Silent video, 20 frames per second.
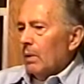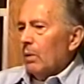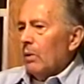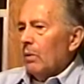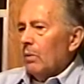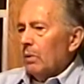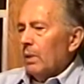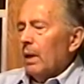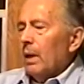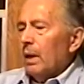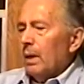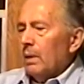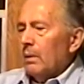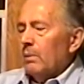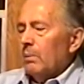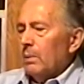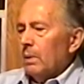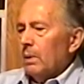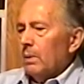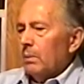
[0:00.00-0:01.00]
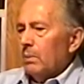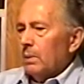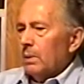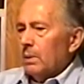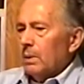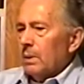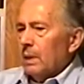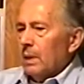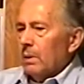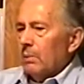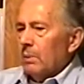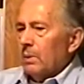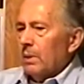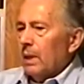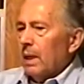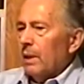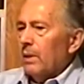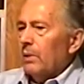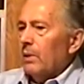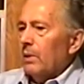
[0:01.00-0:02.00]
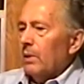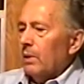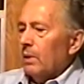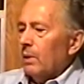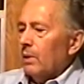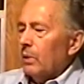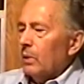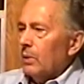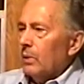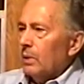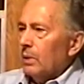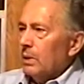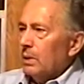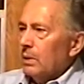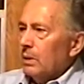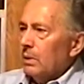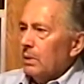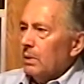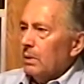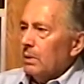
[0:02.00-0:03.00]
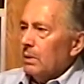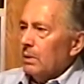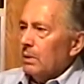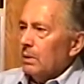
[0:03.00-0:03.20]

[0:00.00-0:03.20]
Oh yeah, it was later than the 30s.